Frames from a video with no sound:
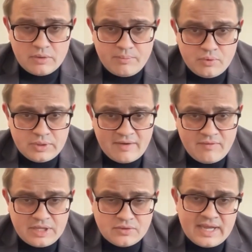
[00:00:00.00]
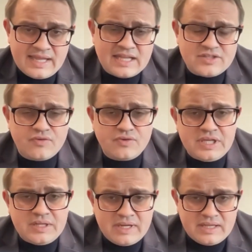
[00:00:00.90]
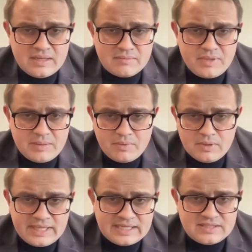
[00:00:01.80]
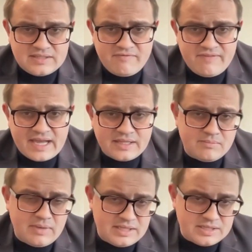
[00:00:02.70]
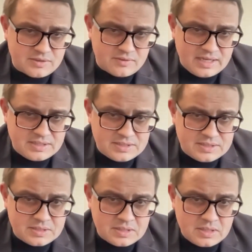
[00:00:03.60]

you put everything together, that's 14 million people that's affected by this crisis.